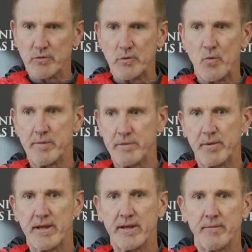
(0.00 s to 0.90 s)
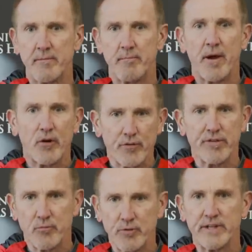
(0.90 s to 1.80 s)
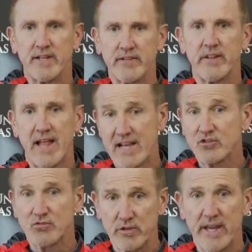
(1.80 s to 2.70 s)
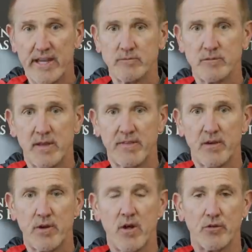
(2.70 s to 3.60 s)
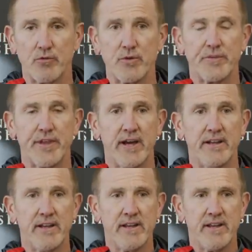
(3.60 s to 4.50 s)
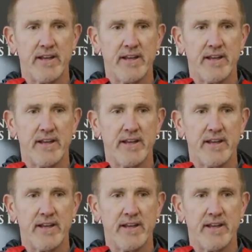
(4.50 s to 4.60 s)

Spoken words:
certainly we want to be playing better than we did the last two games. I mean, I think we'd all agree with that.